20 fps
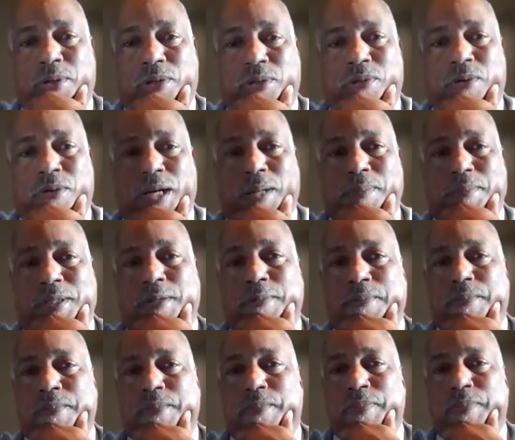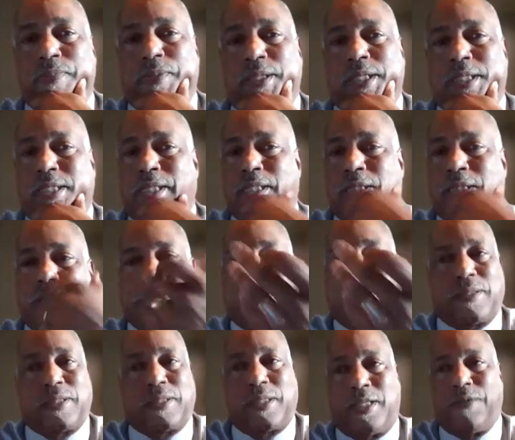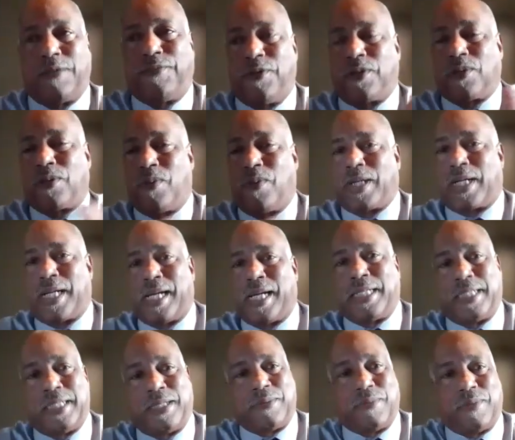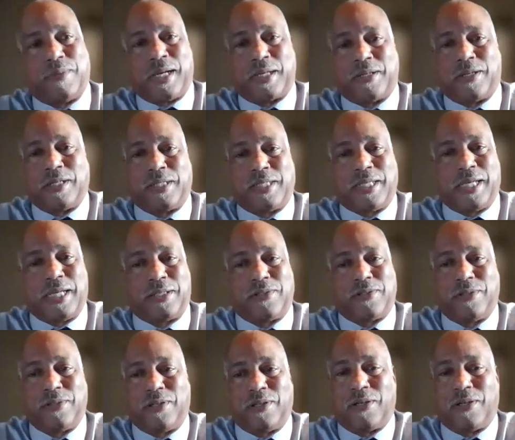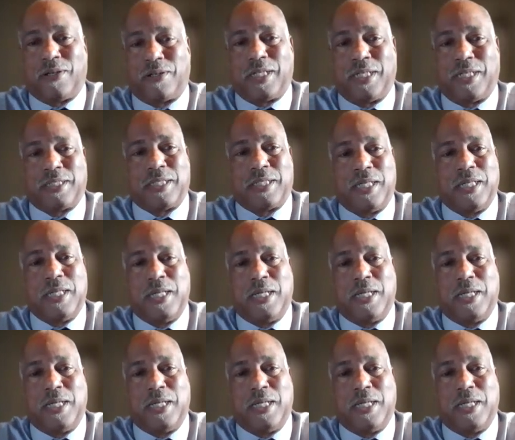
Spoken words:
programs. Just to give you a quick idea, we're not going to take too long on this.